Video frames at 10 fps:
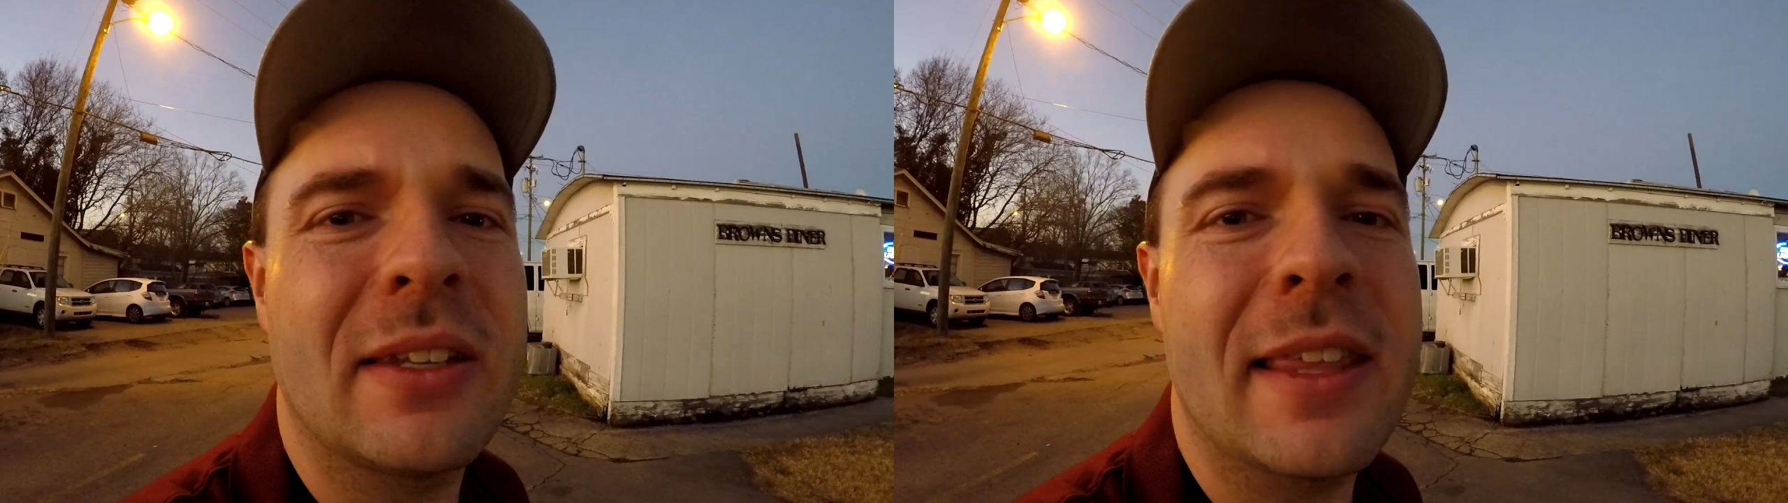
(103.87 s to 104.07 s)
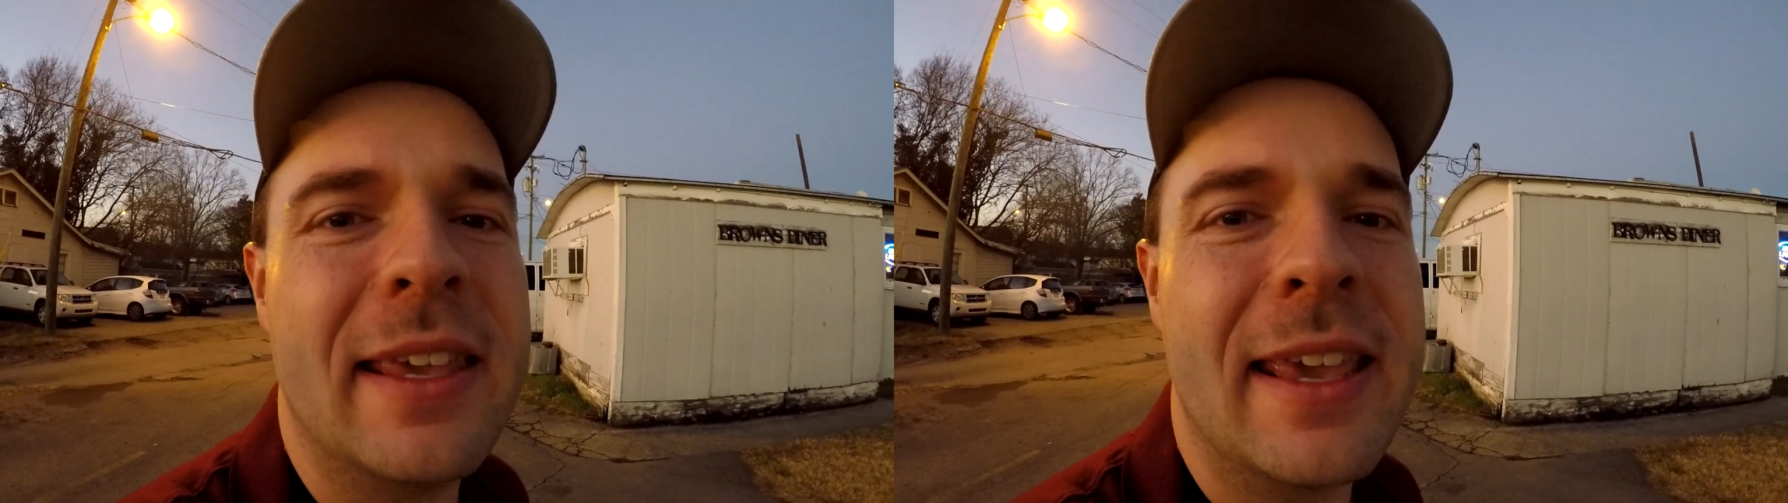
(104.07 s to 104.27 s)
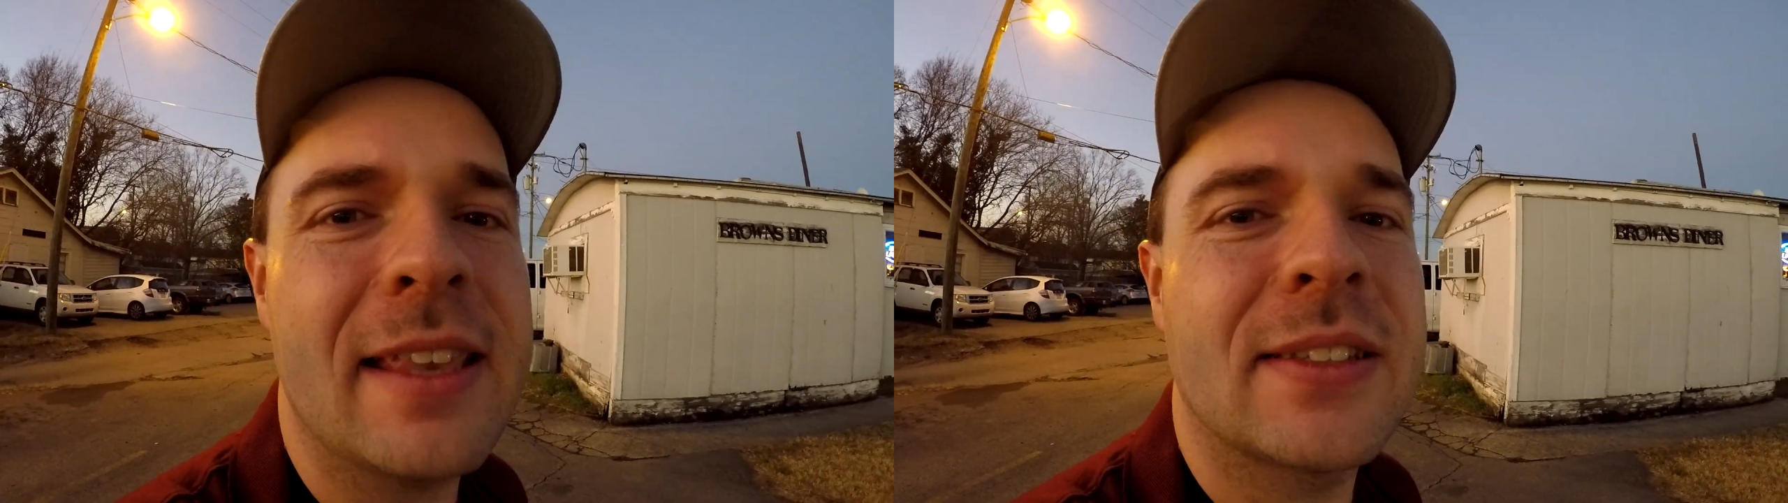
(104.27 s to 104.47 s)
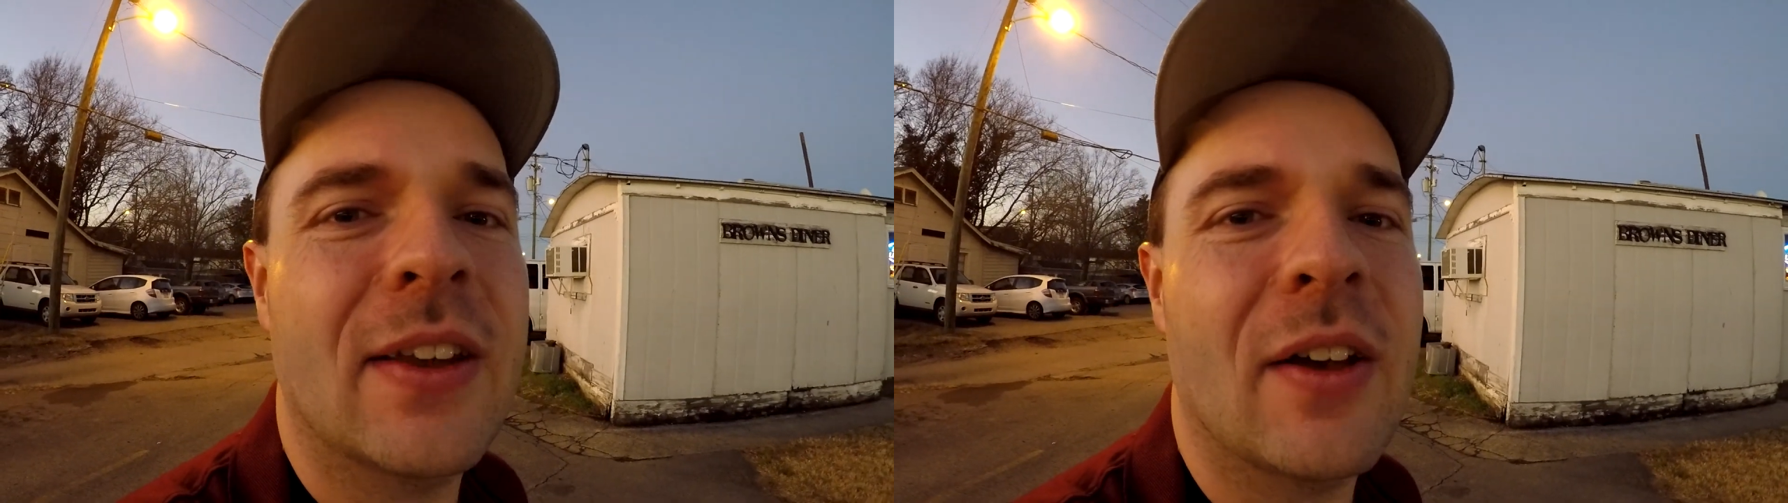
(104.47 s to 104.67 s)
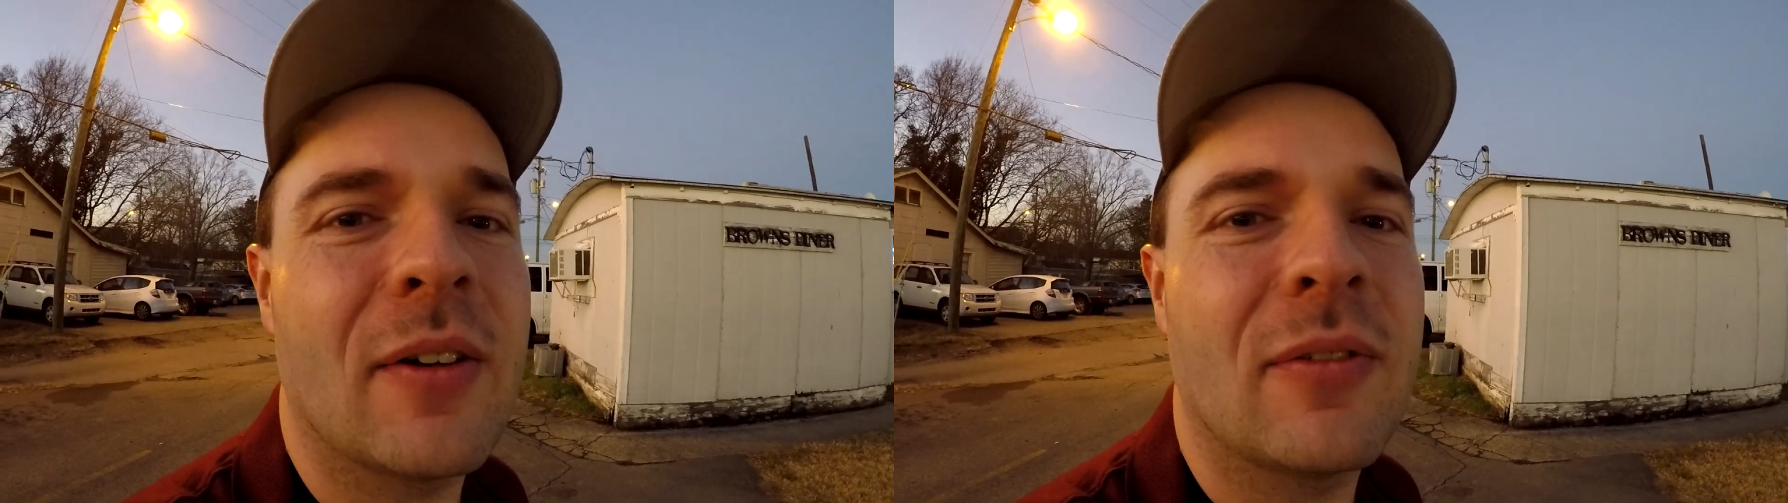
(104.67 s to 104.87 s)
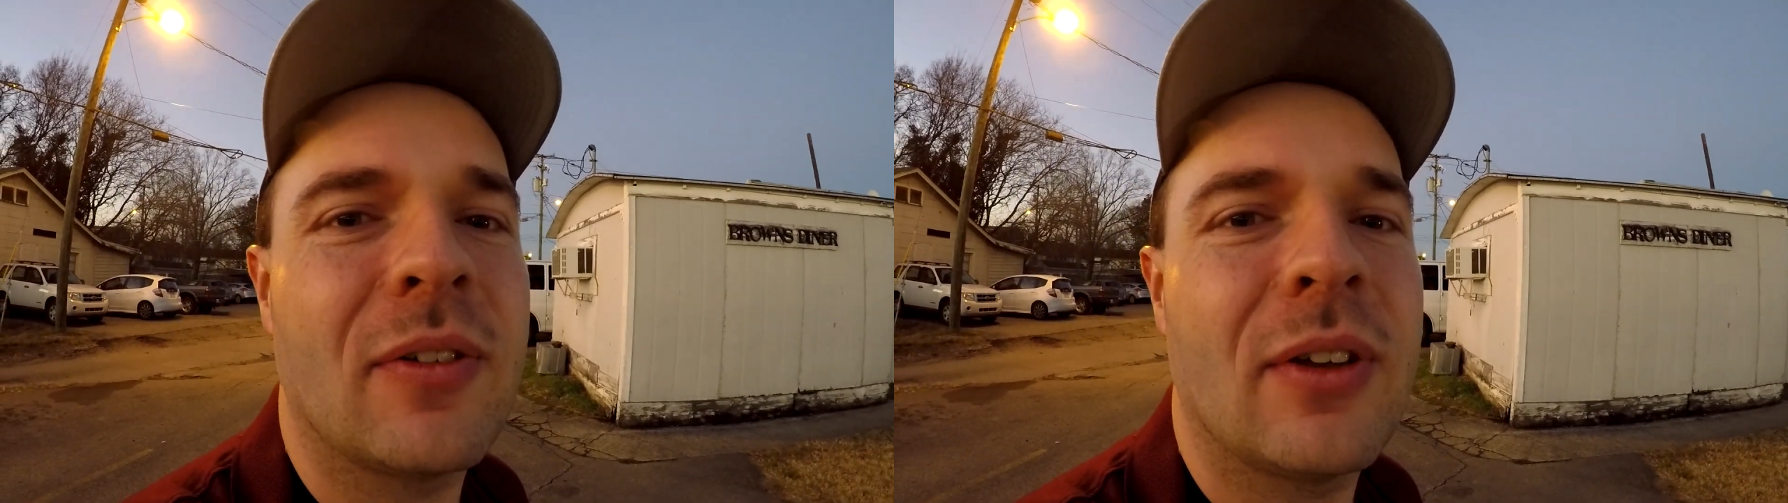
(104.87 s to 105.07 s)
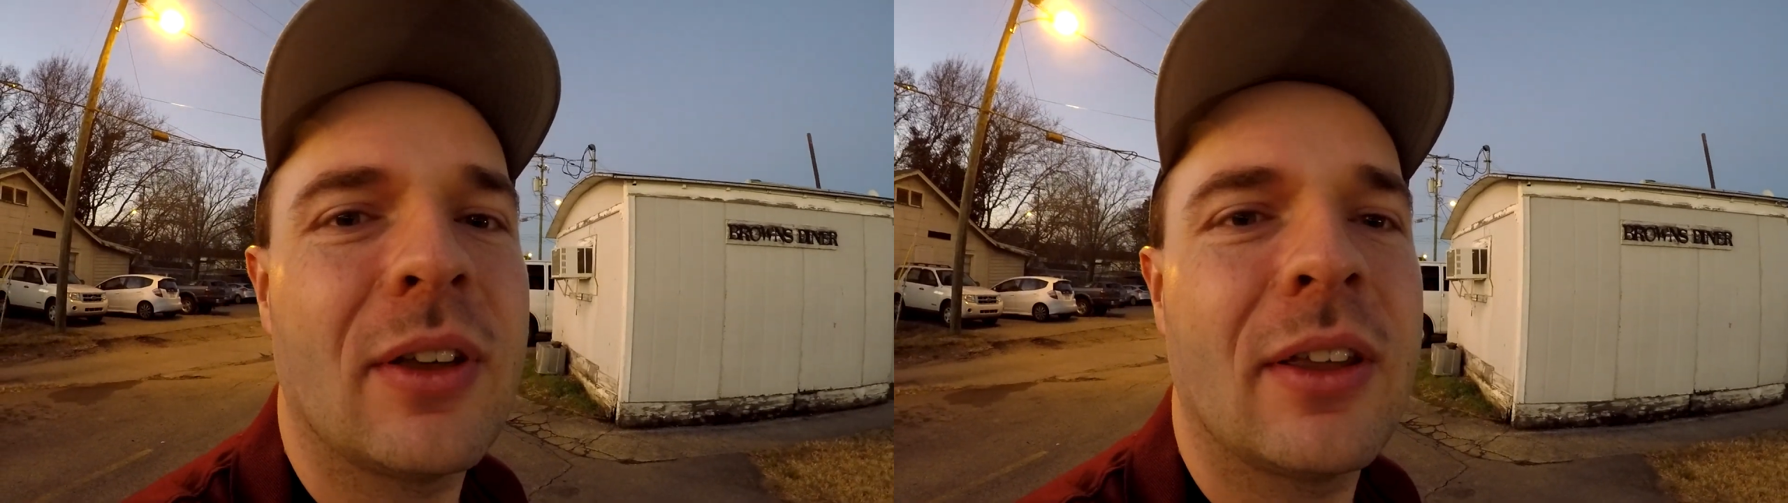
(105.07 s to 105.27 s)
to the east of